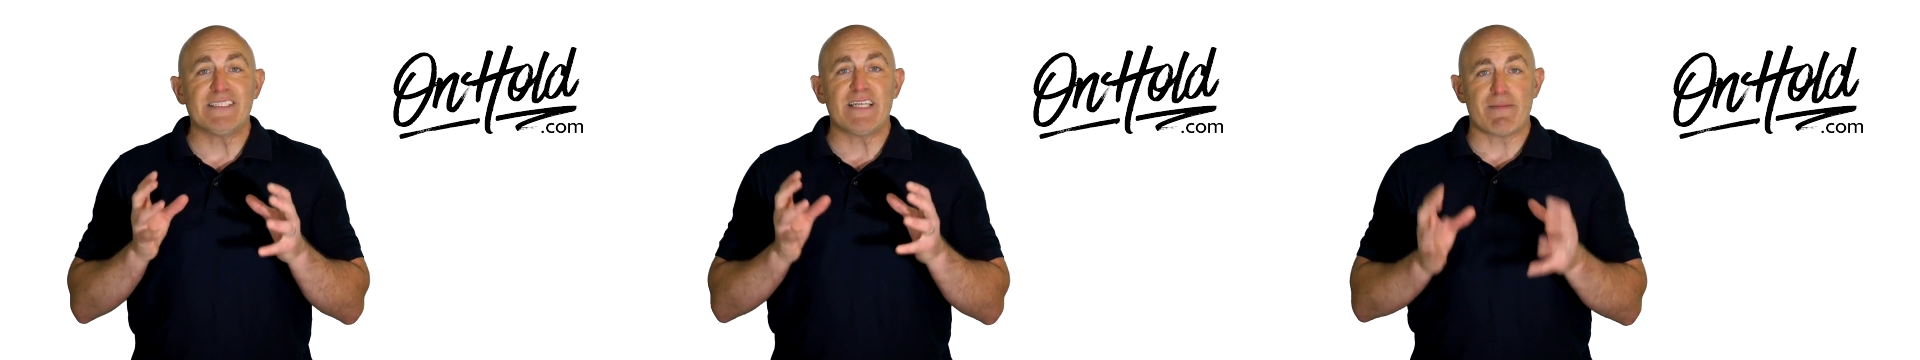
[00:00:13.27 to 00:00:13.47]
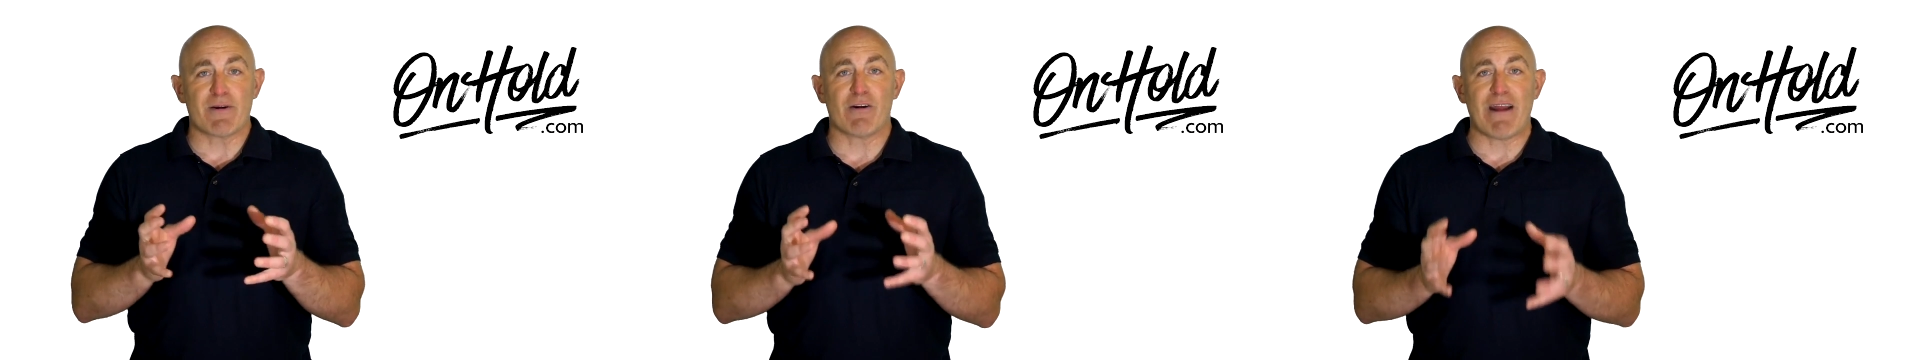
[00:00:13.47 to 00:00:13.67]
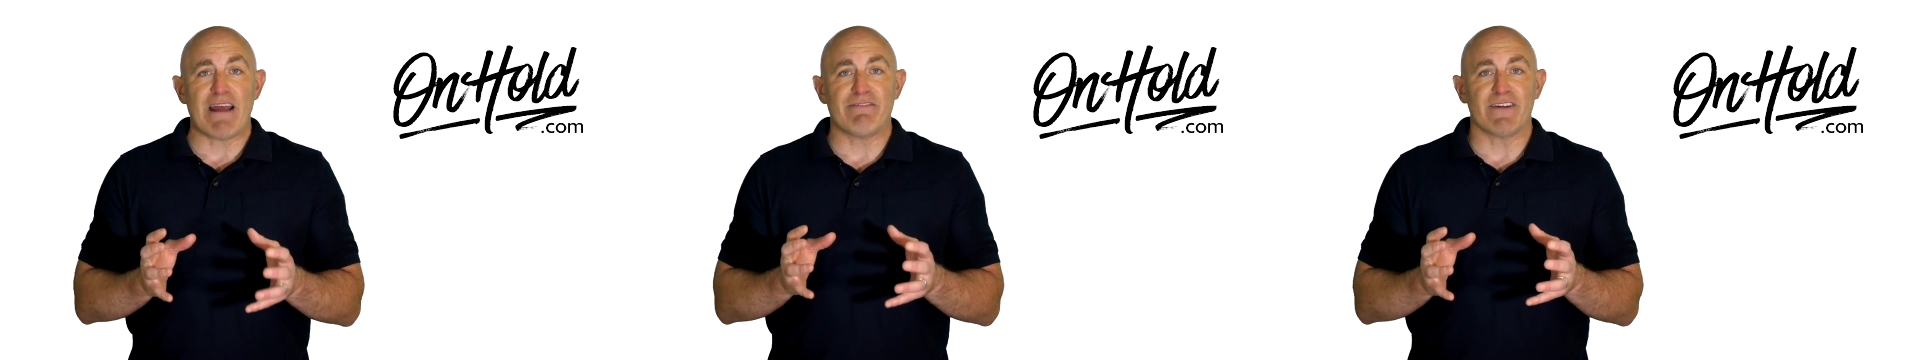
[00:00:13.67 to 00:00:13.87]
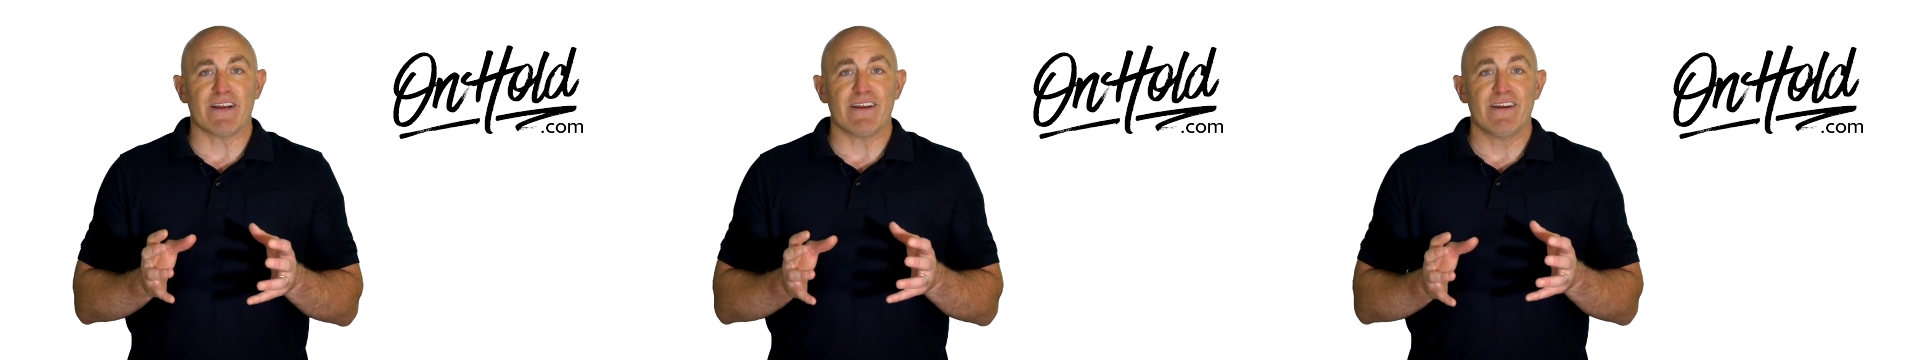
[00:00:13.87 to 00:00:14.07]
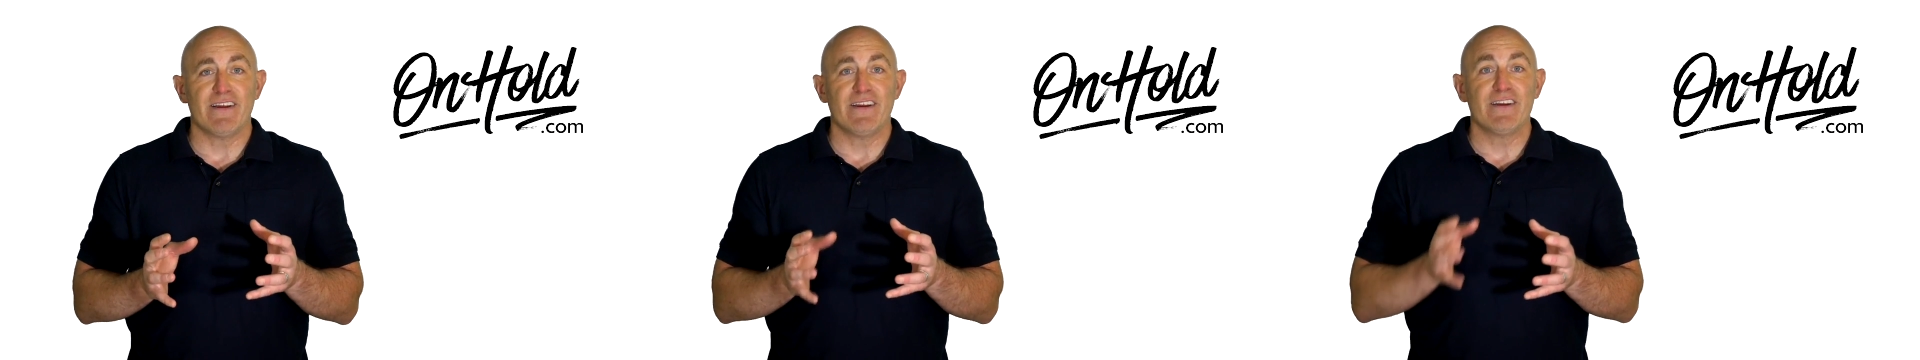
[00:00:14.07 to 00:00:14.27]
demographic,
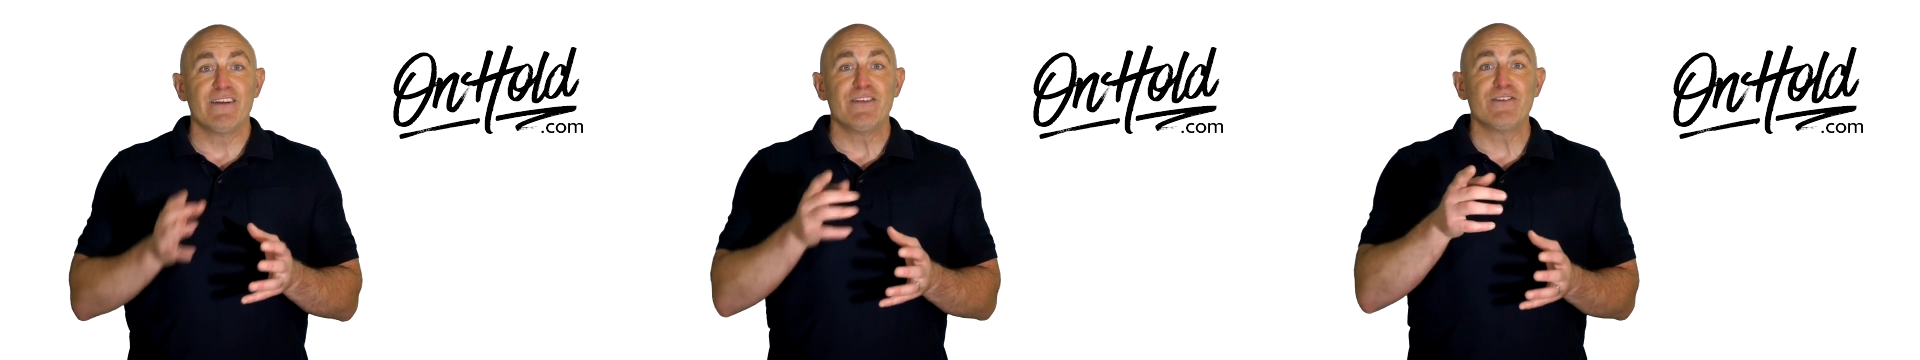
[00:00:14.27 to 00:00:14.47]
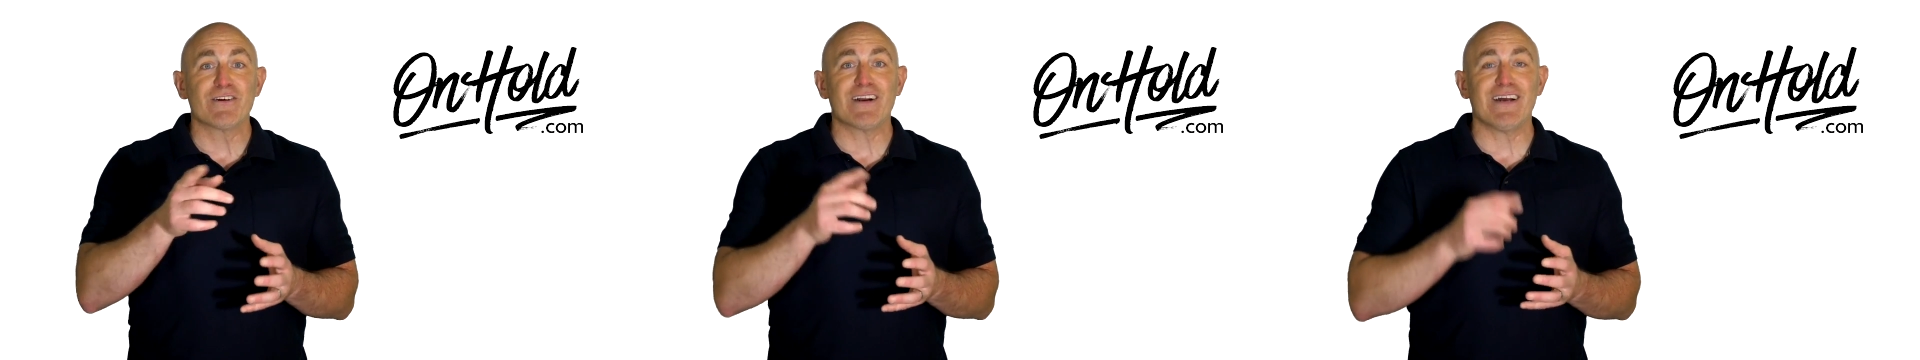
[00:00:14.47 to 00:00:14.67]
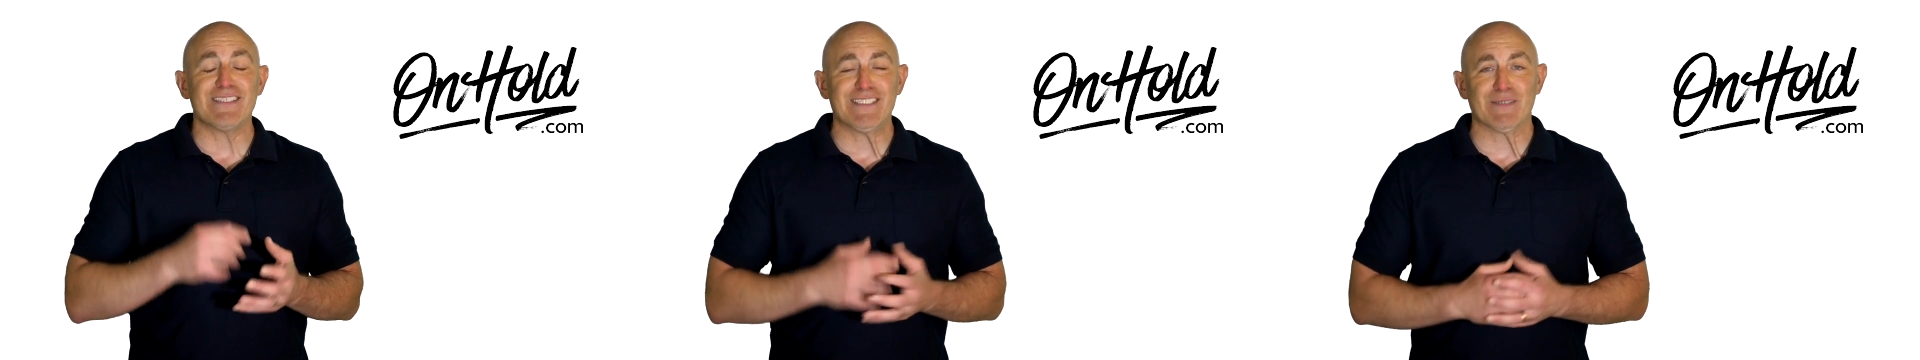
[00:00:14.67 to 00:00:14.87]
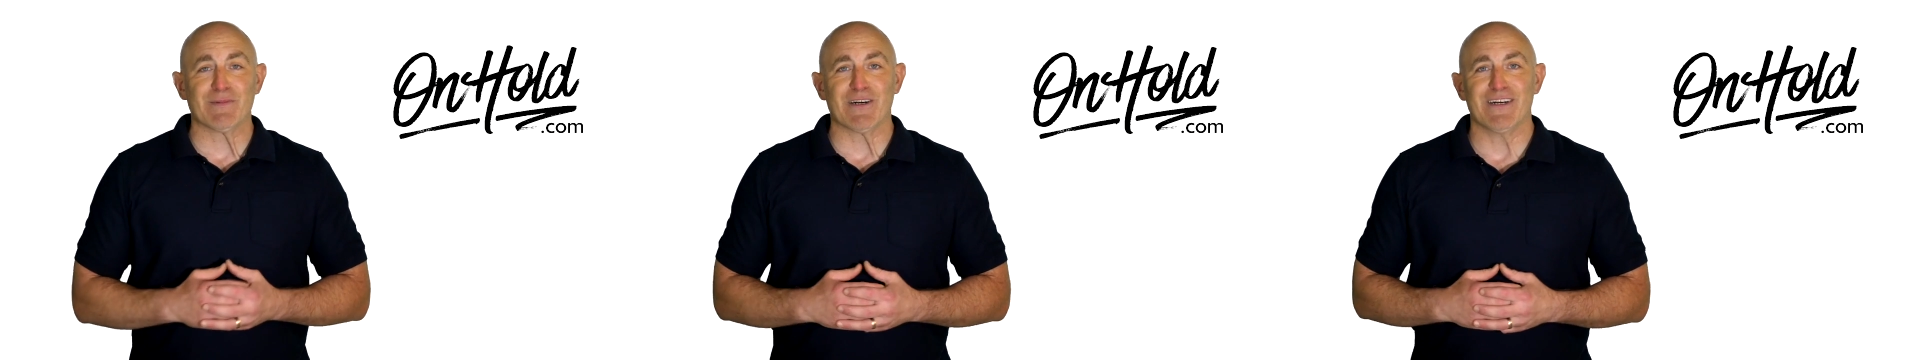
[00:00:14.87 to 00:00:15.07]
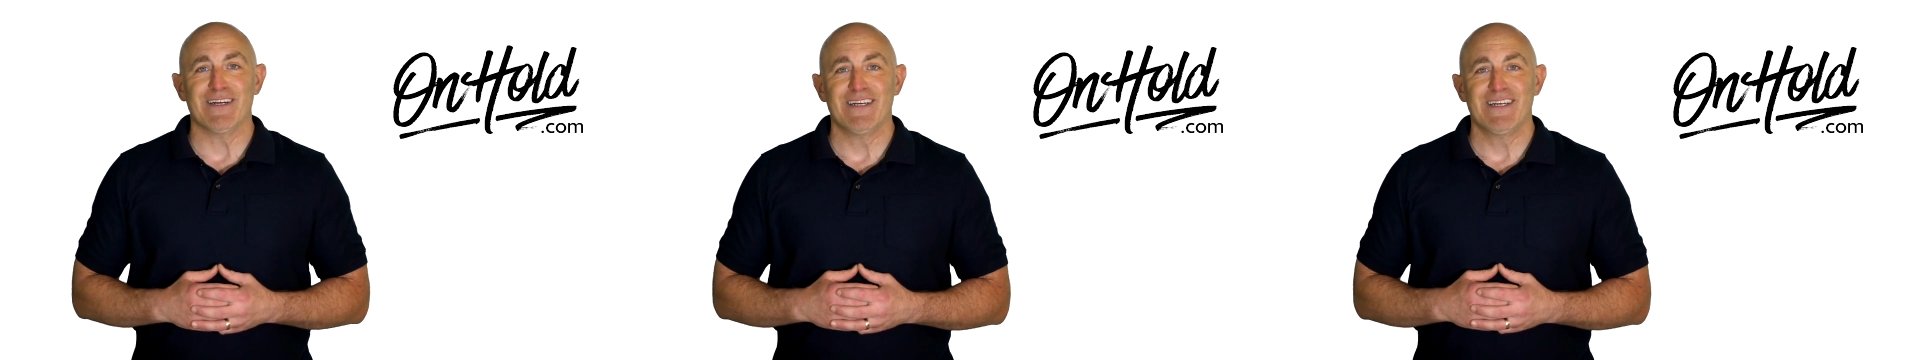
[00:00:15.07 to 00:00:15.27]
your customer.